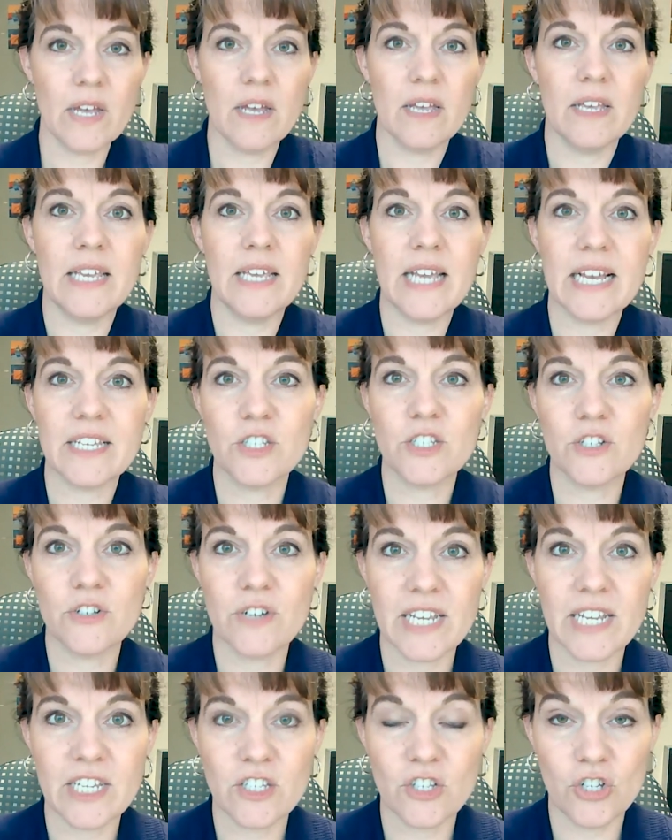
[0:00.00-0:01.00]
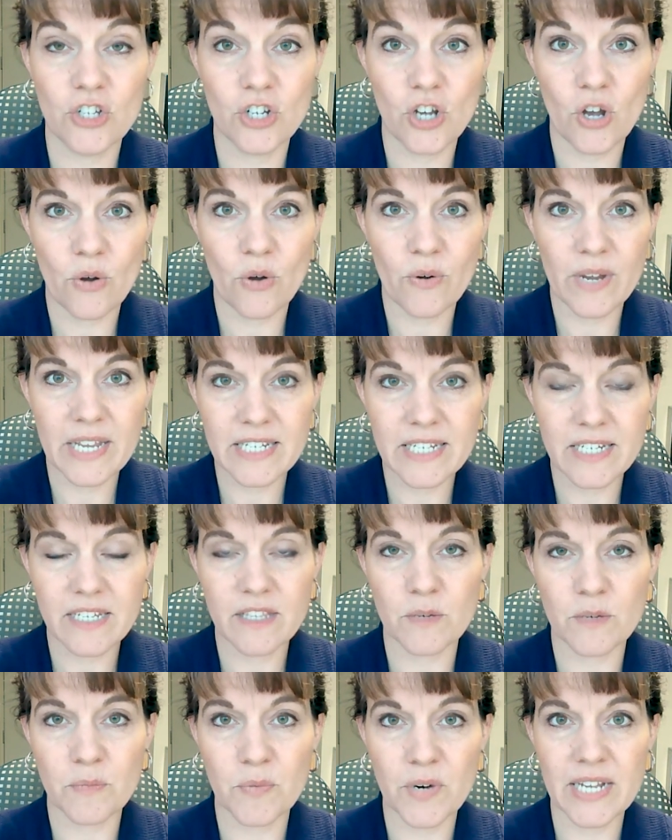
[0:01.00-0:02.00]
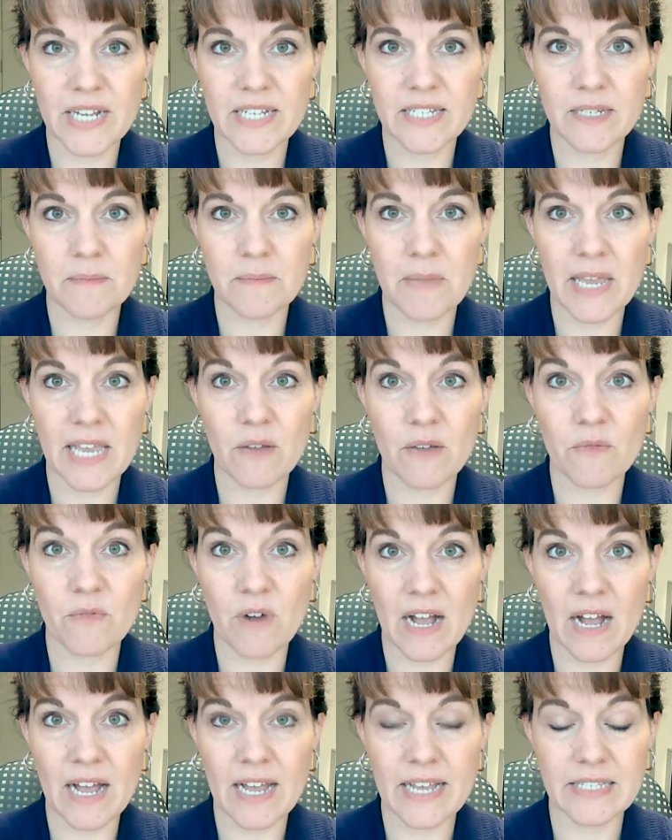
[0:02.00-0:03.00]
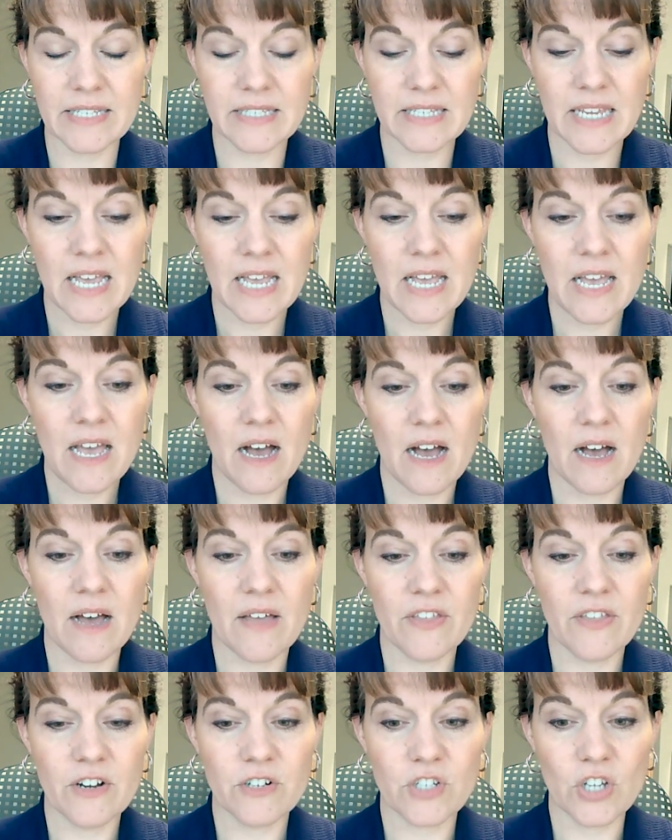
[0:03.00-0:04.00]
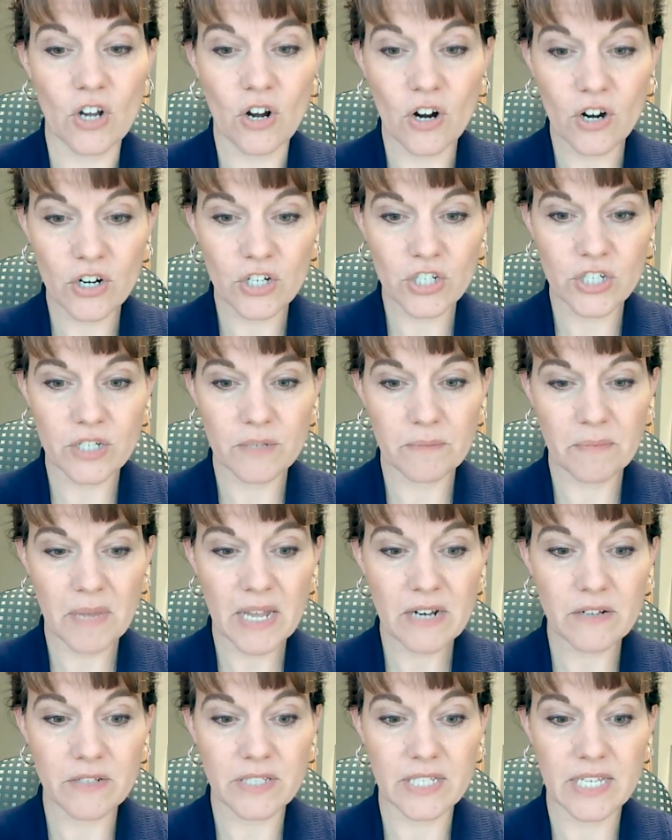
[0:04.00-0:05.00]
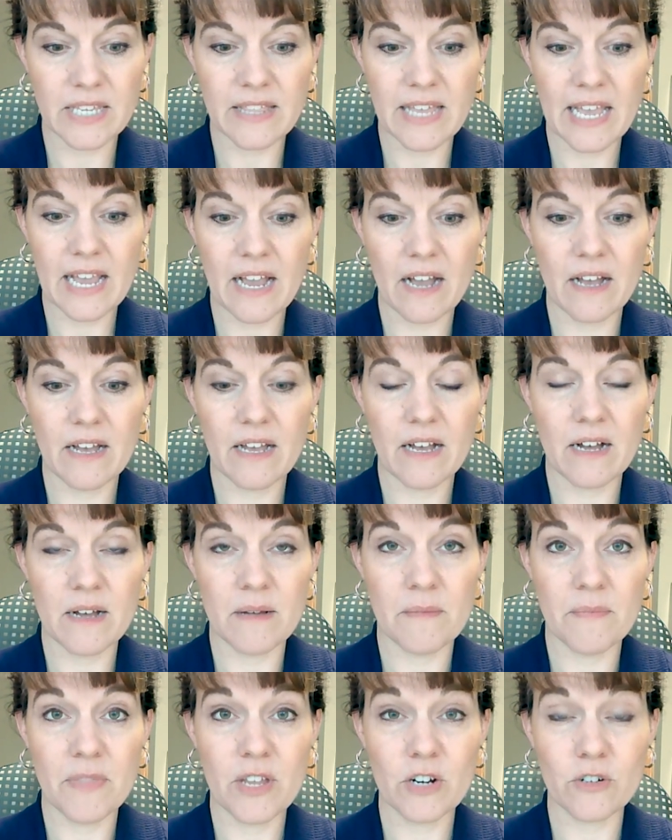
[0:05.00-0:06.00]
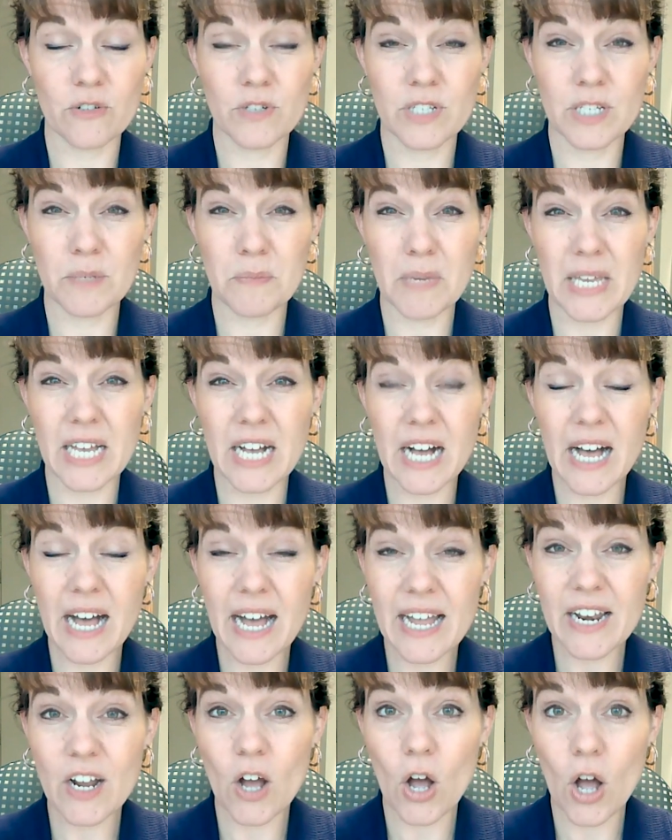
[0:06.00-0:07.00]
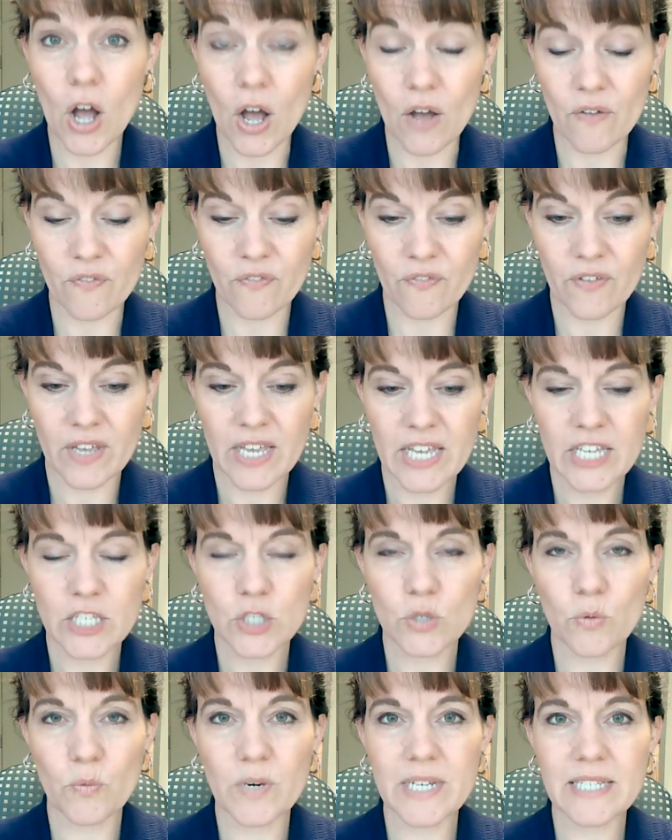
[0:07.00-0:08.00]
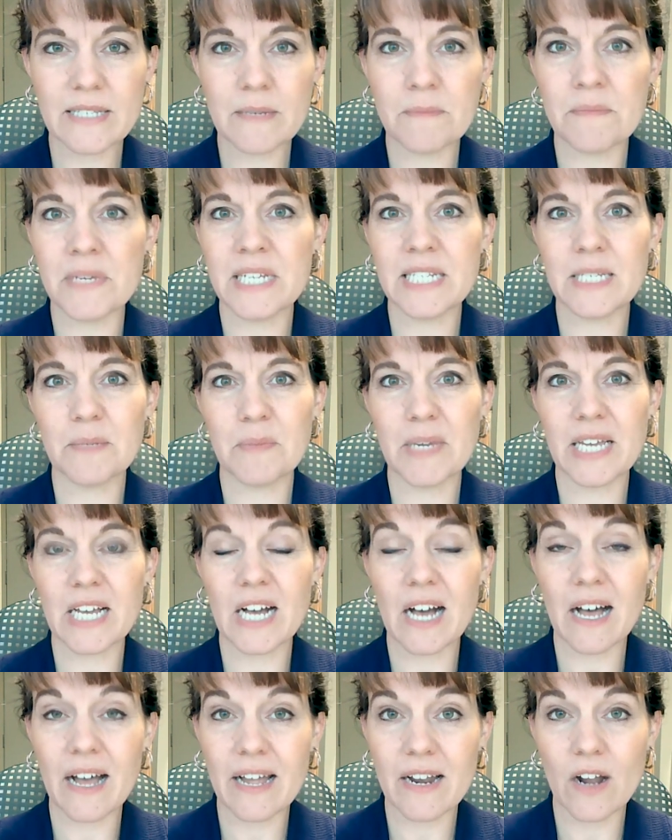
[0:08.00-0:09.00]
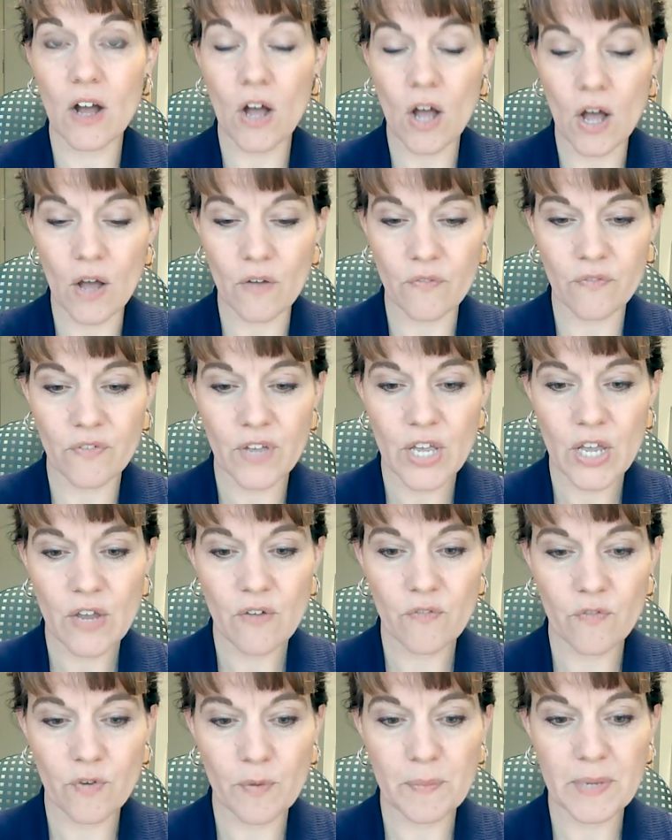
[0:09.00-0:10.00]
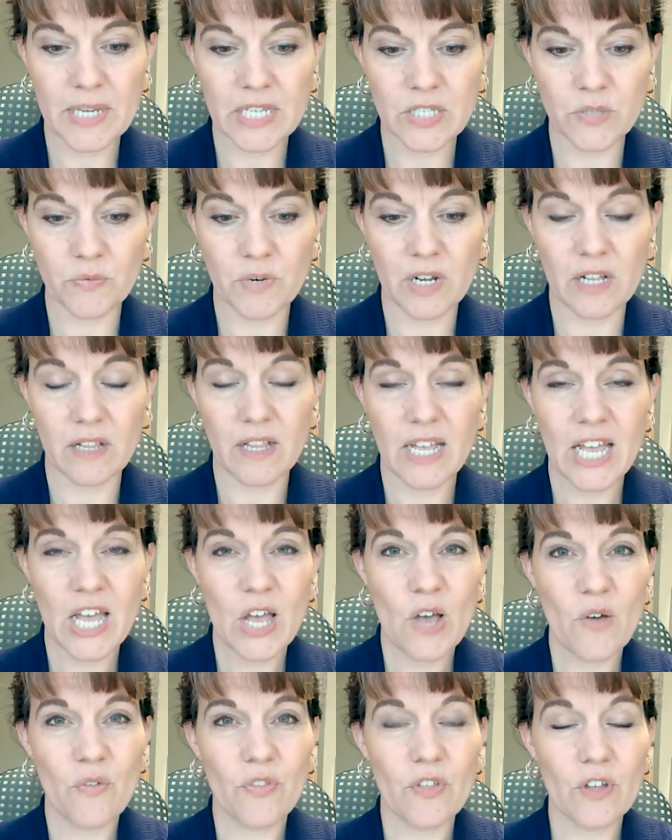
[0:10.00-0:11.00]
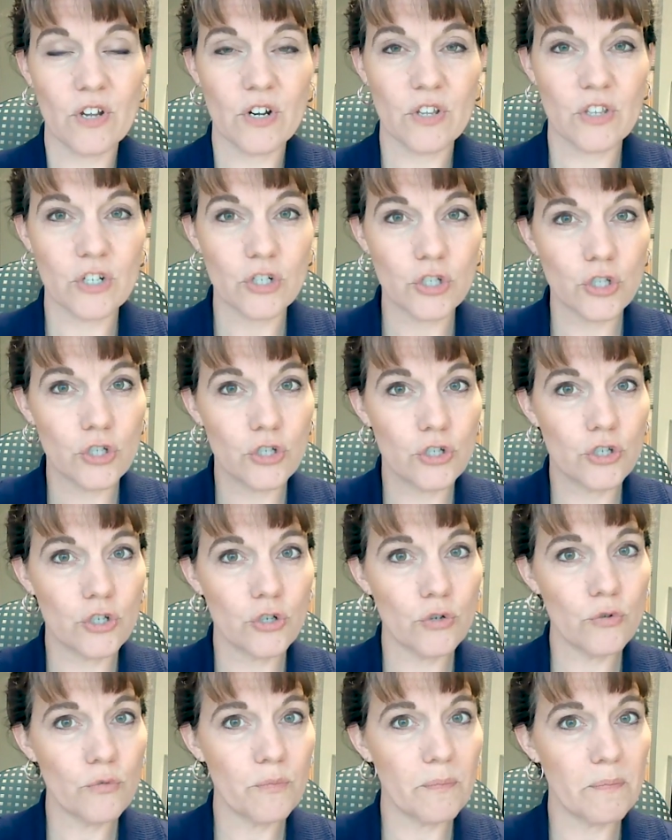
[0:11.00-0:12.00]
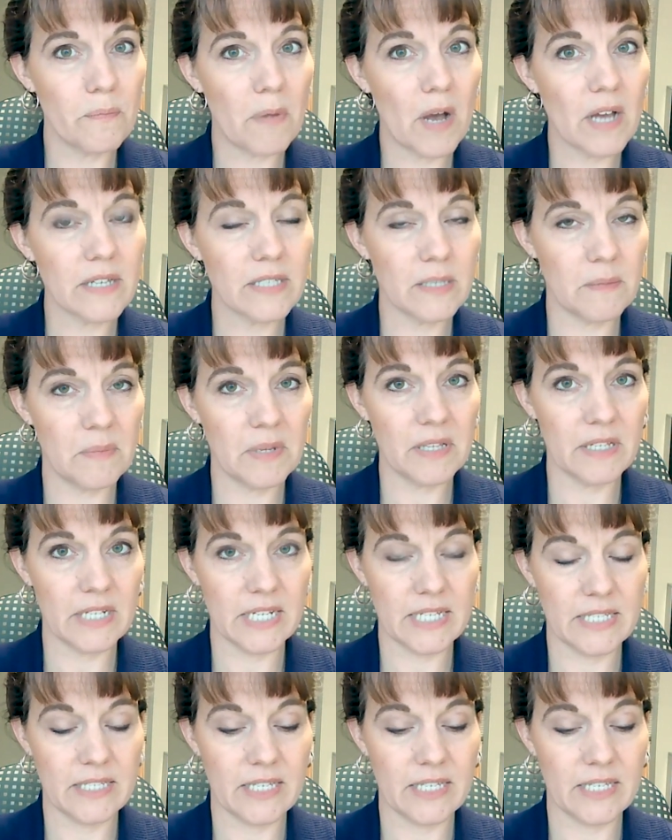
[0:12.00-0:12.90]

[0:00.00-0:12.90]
yesterday's dough into their bread to make it rise. There's a harsh penalty. They're to be cut off. So what does it mean to be cut off from Israel? There's two possibilities